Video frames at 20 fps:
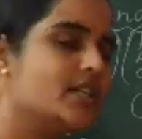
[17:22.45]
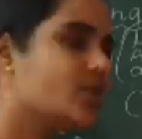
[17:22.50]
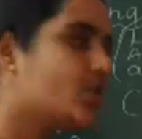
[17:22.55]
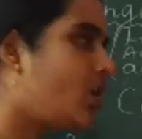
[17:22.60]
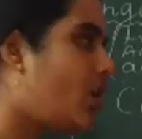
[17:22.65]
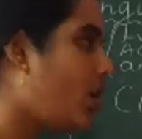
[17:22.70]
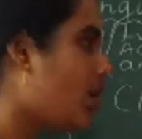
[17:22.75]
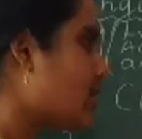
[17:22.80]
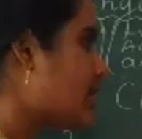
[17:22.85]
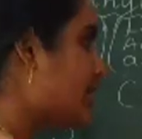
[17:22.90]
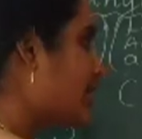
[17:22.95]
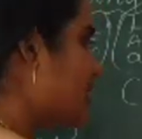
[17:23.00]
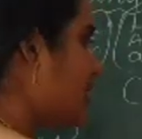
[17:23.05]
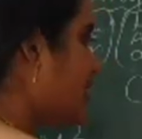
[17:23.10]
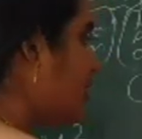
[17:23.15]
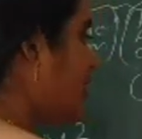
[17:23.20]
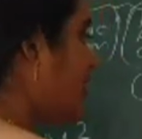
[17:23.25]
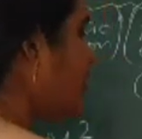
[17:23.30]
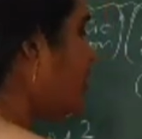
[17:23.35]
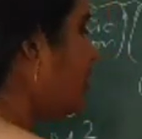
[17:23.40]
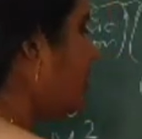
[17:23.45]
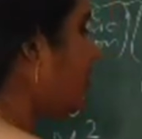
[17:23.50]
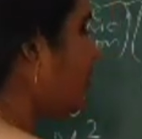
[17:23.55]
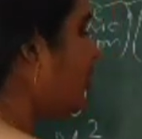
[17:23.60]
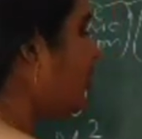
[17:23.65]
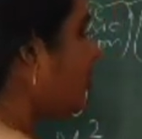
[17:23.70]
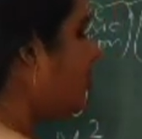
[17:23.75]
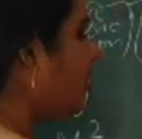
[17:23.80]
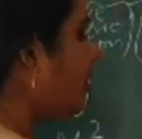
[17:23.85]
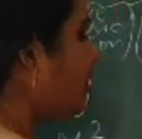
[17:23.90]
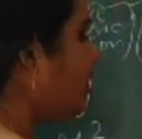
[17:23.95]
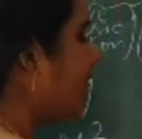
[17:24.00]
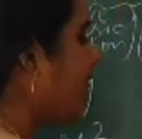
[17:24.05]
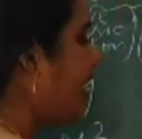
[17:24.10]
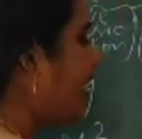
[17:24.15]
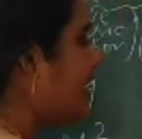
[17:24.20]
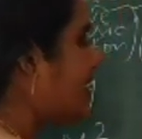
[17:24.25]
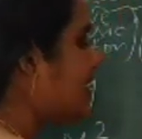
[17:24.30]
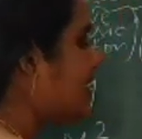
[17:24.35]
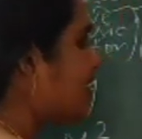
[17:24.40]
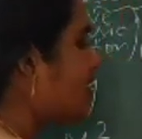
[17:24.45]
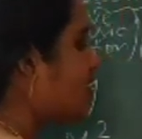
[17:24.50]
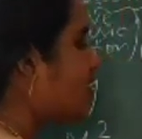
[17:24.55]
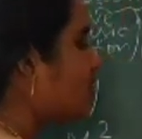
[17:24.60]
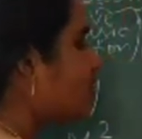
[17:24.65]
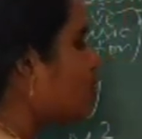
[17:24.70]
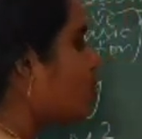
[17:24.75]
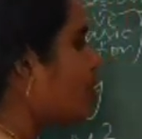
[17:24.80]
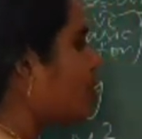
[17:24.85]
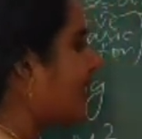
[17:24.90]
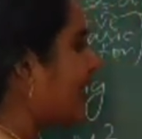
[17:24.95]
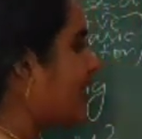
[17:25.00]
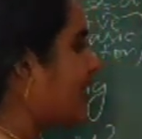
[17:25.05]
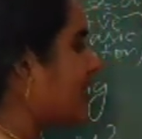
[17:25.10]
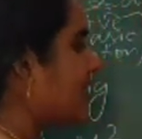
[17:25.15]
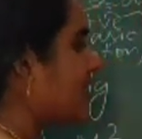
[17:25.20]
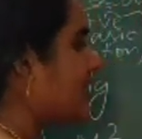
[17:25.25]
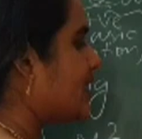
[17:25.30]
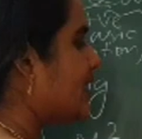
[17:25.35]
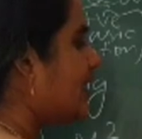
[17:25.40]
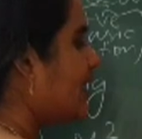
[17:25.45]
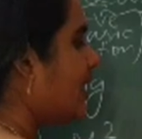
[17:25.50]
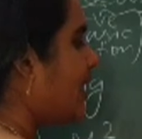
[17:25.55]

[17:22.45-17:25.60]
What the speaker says: So oxygen, you know the valency is 2 minus